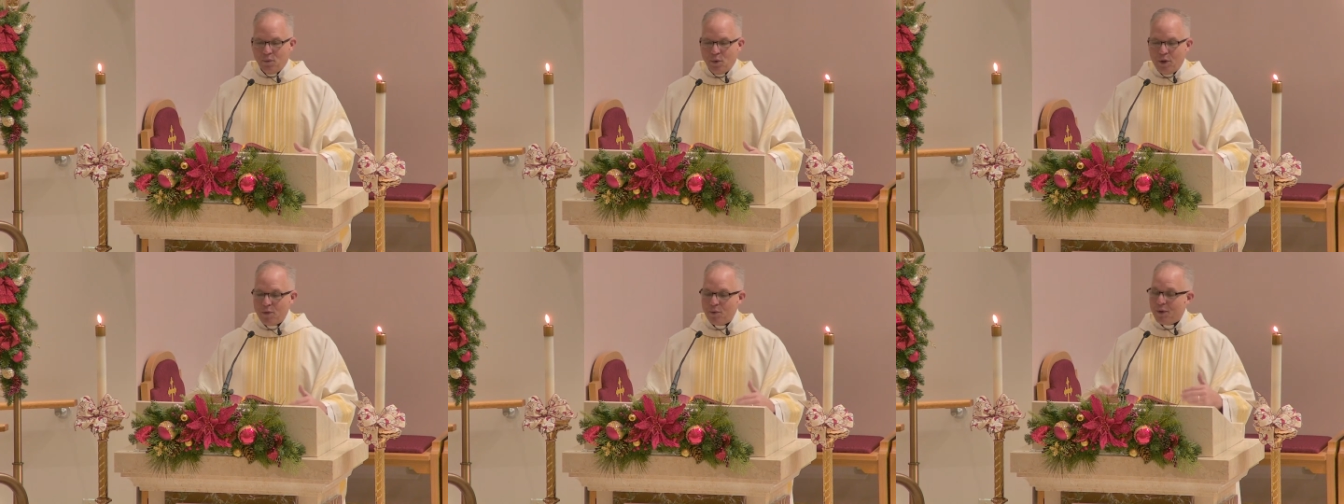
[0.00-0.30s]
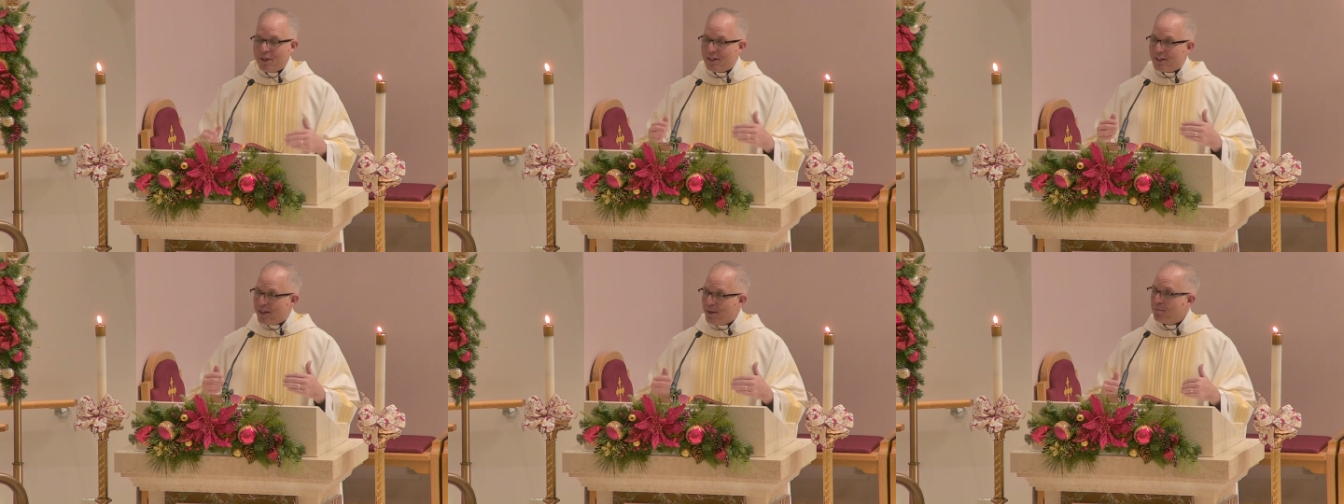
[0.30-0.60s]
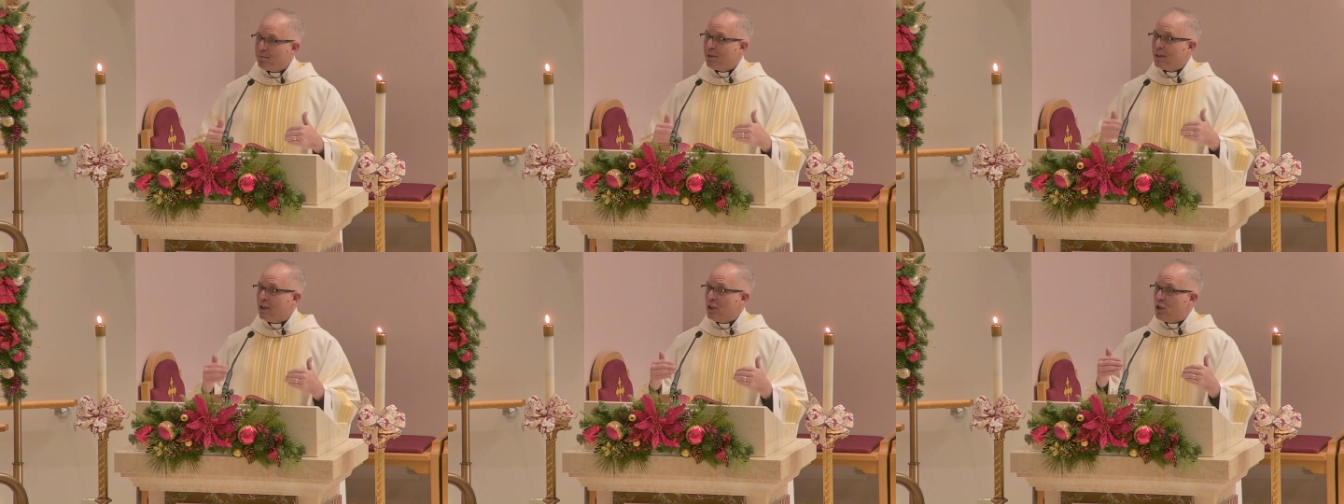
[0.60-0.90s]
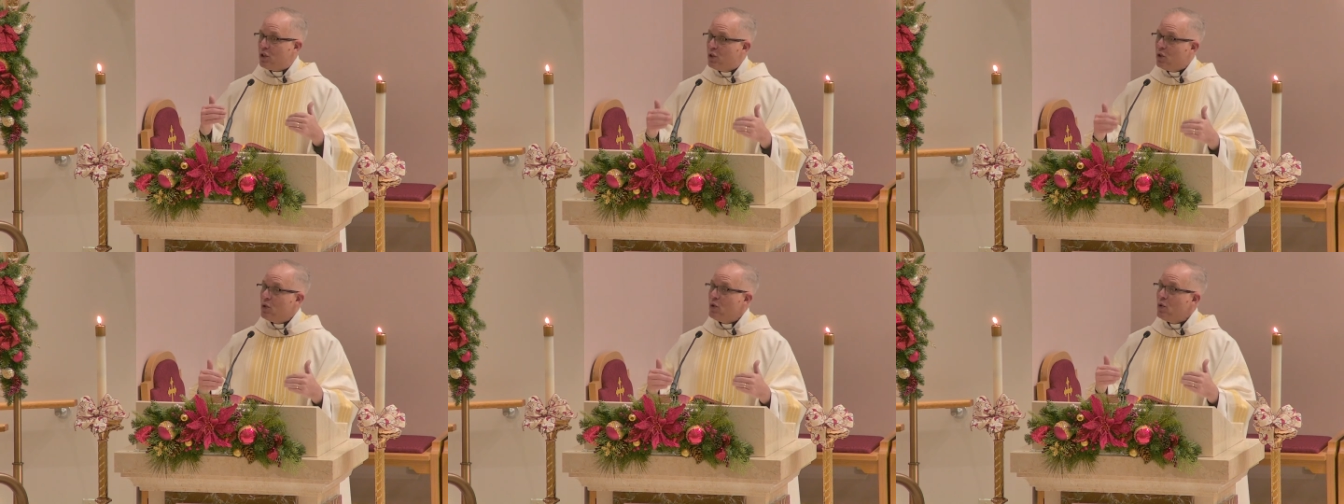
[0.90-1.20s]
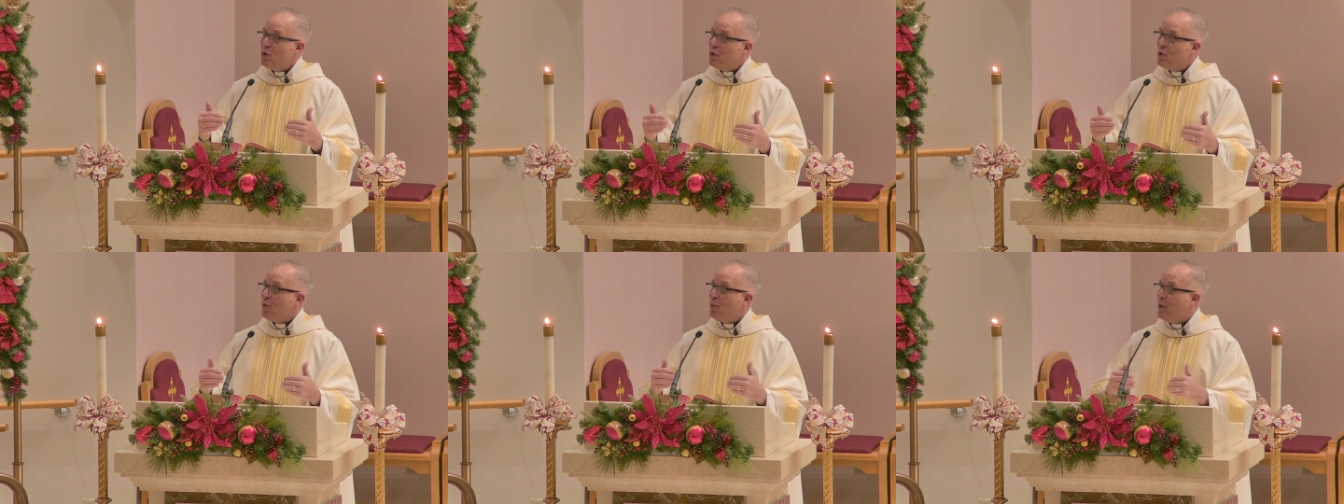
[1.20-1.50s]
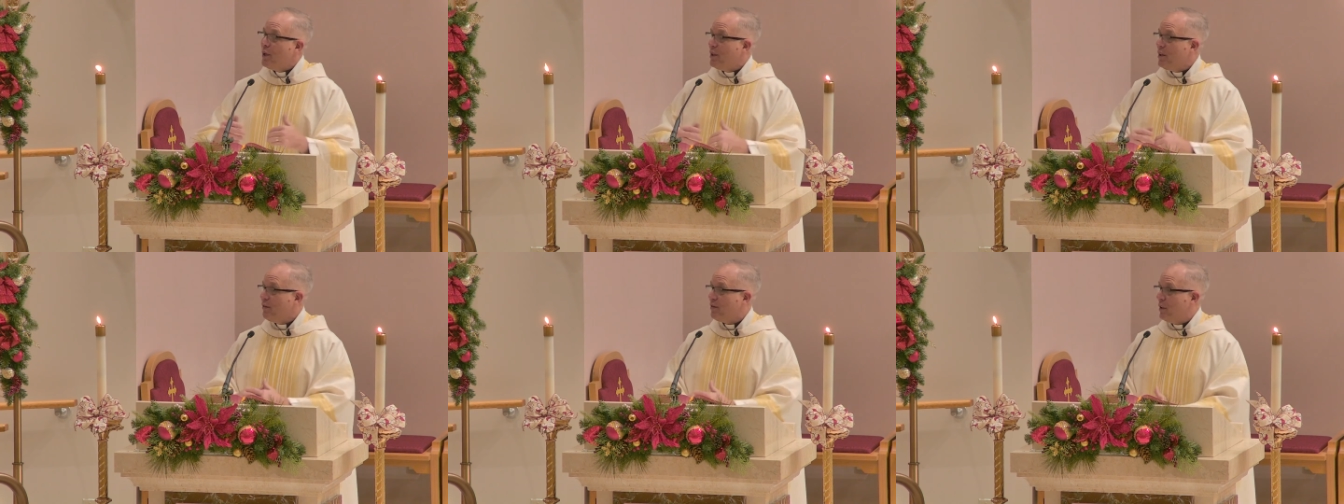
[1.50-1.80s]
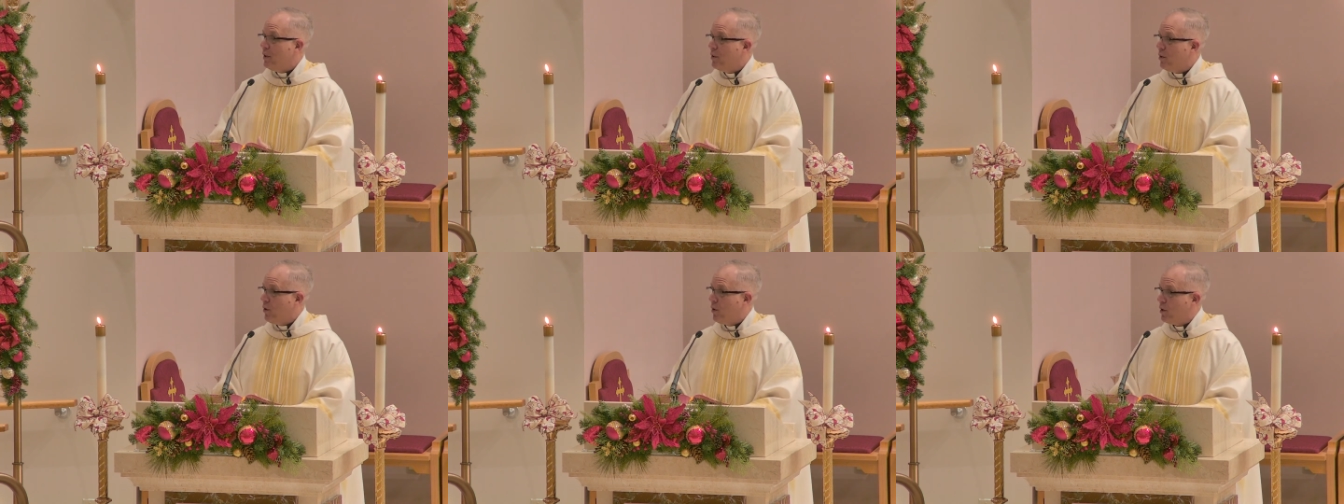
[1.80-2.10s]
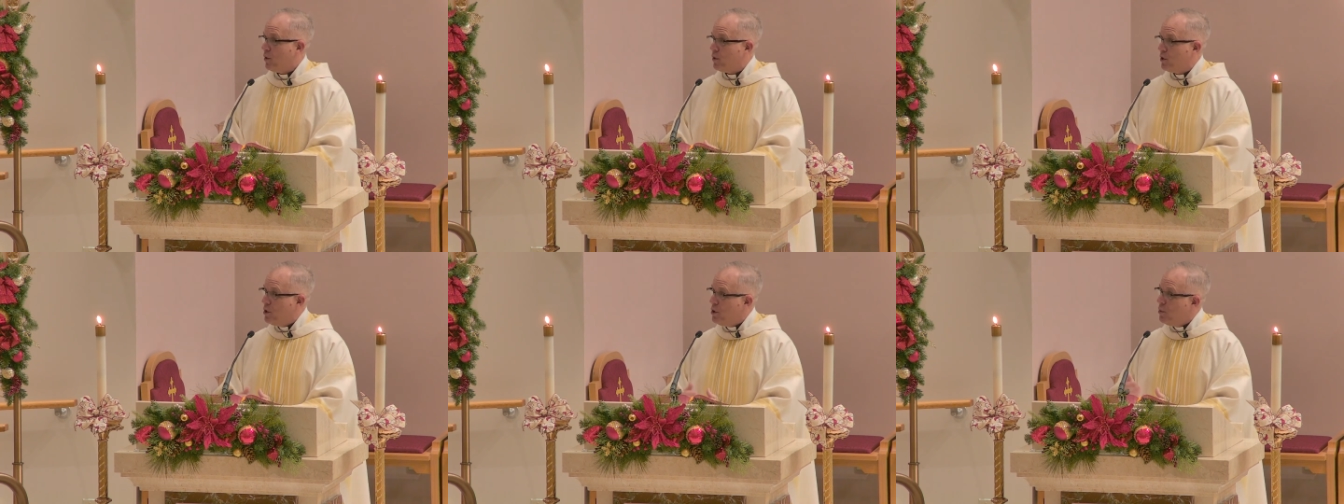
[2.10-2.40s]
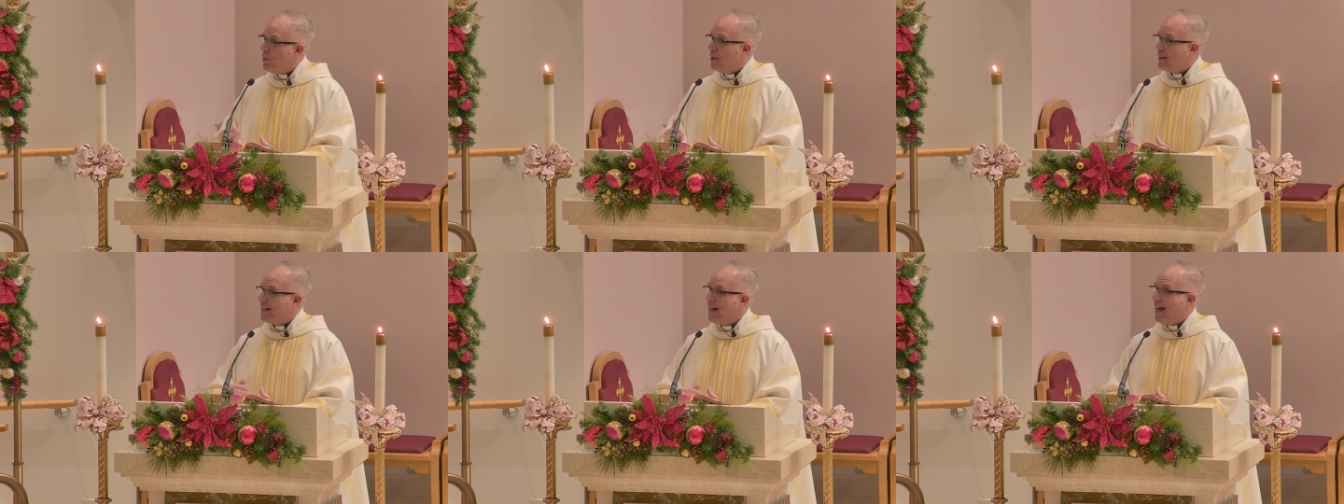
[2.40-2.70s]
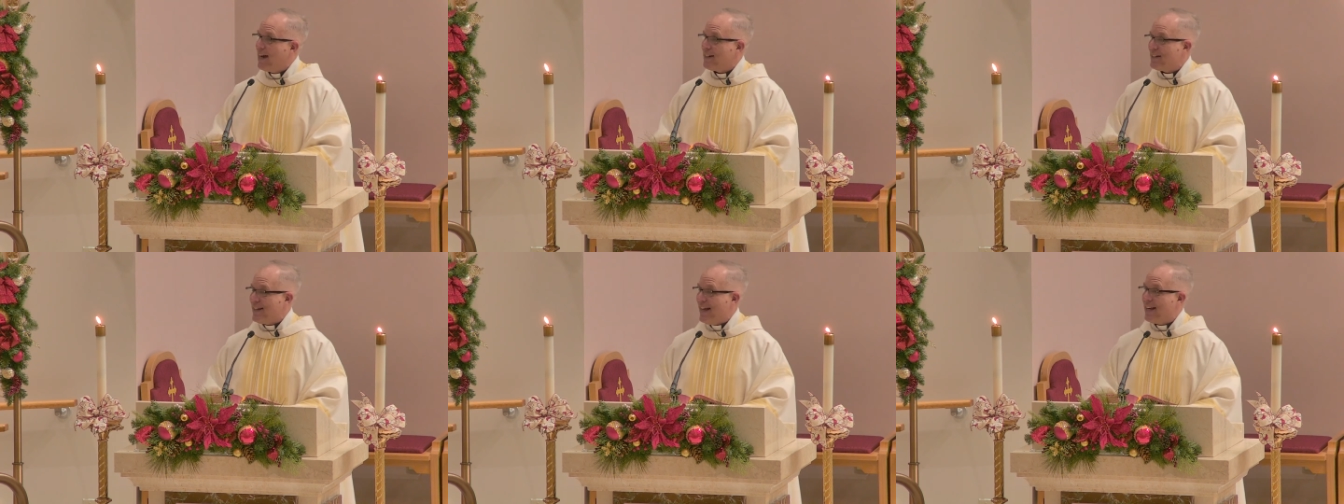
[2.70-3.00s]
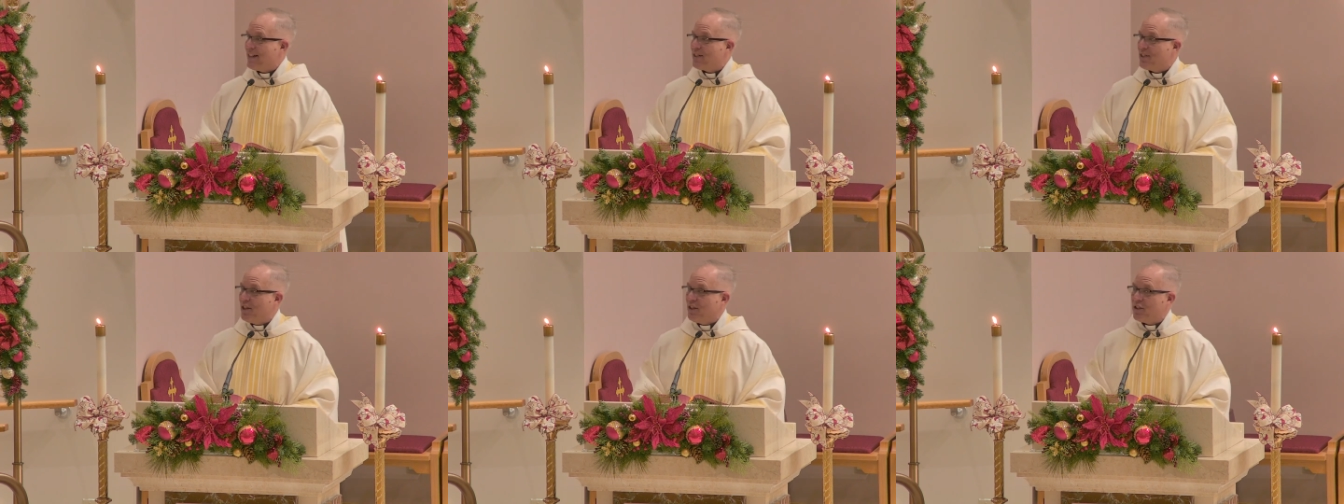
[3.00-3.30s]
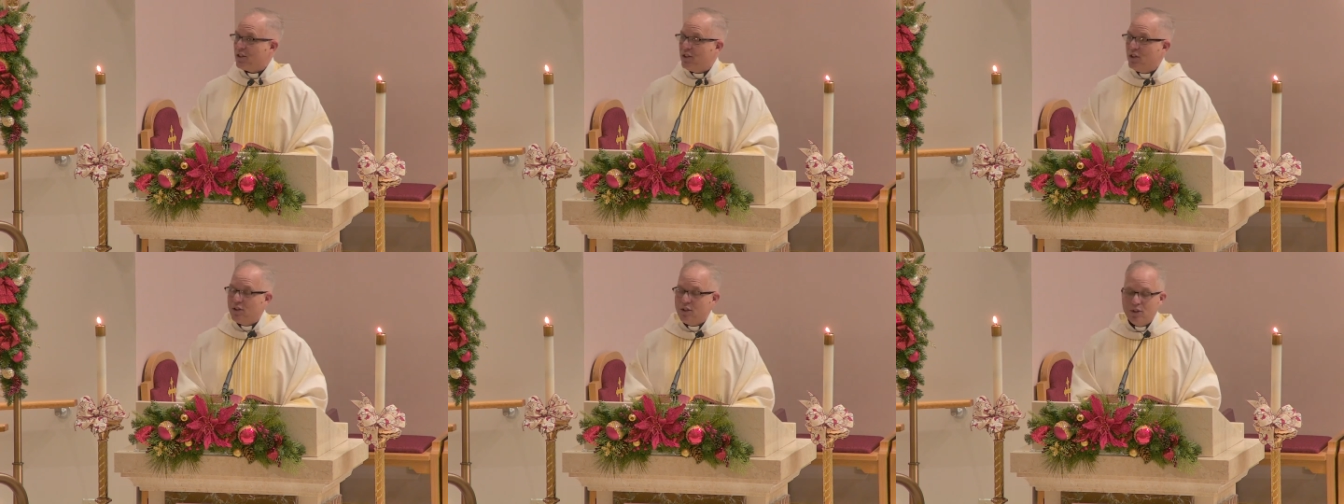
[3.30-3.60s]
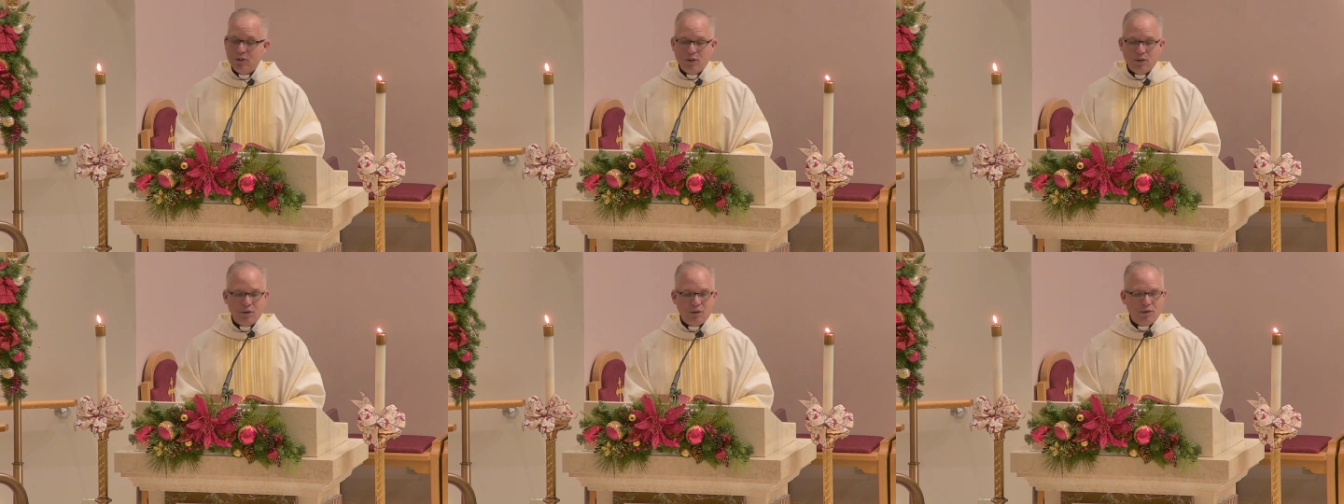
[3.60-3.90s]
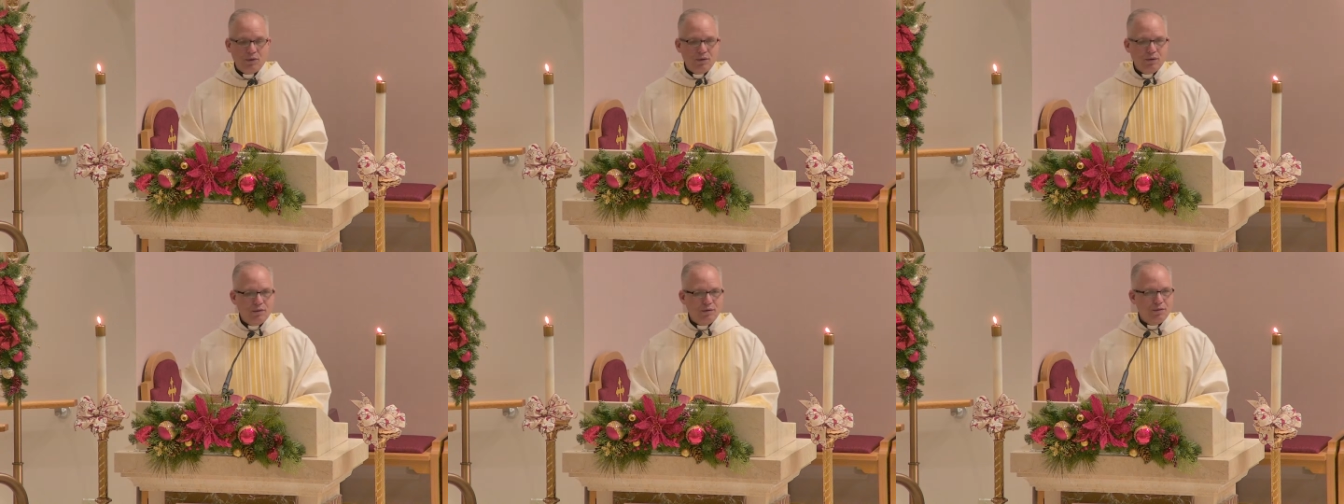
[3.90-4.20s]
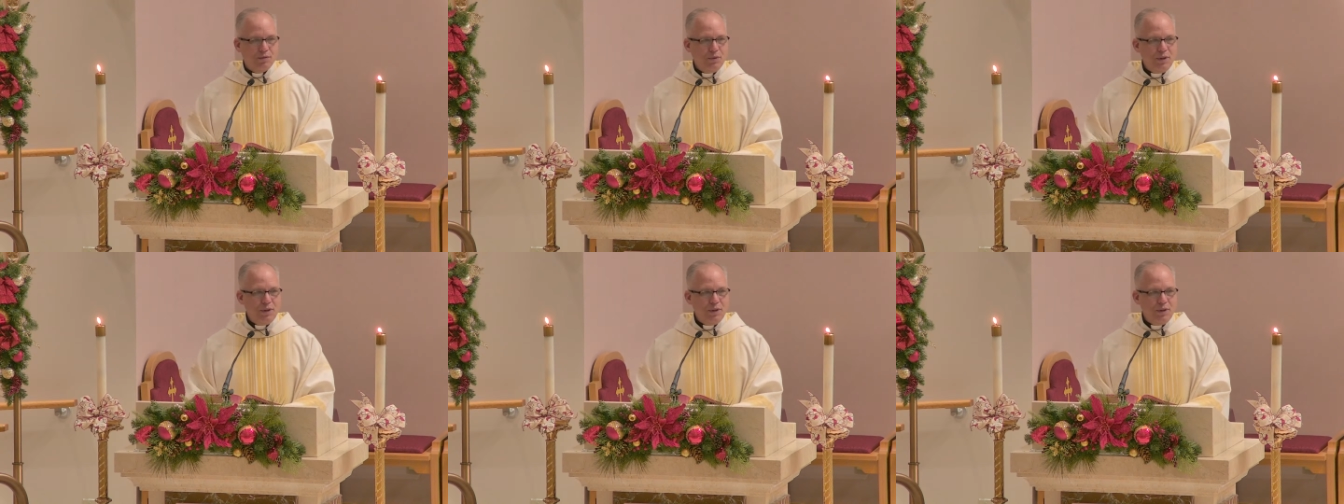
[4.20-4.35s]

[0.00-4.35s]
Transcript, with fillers: when we simply do the will of the Lord, do what God has asked us to do,